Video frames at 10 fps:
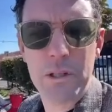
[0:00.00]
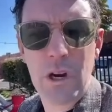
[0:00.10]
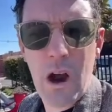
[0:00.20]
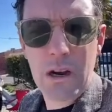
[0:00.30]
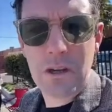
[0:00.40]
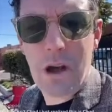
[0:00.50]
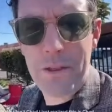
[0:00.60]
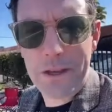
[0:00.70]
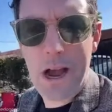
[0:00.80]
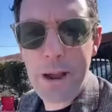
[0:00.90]
Would Dhar
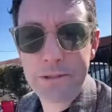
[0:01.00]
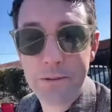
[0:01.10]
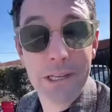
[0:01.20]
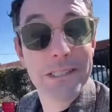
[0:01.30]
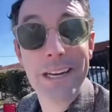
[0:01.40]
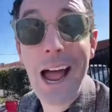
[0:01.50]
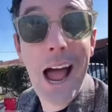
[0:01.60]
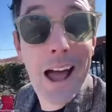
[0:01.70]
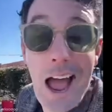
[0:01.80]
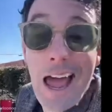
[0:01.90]
call the cops for this?
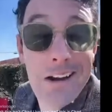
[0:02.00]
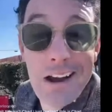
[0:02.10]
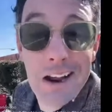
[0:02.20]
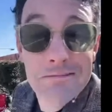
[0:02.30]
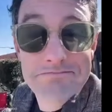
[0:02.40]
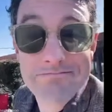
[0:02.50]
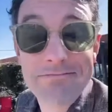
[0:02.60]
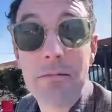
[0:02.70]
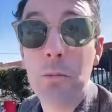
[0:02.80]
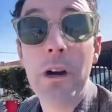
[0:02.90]
I, I don't
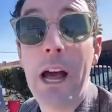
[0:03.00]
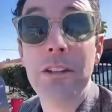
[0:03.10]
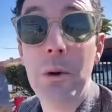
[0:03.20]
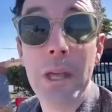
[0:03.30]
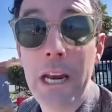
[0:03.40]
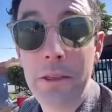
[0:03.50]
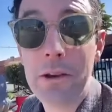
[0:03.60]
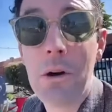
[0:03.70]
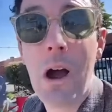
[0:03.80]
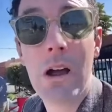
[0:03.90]
know. We're not doing
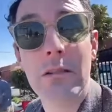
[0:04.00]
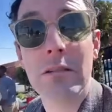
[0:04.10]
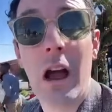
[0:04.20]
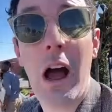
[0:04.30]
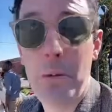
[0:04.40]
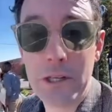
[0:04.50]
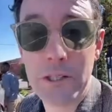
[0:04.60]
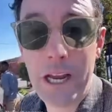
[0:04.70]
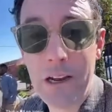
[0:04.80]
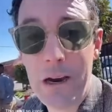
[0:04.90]
anything wrong. Uh, we're
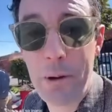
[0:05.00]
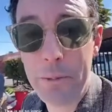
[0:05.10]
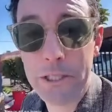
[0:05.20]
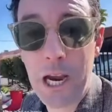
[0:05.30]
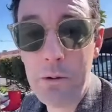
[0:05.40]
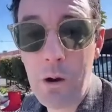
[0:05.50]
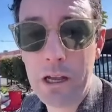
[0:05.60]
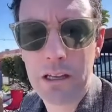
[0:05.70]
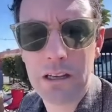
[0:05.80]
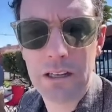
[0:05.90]
just standing on a public
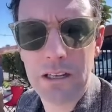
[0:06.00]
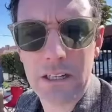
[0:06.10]
sidewalk.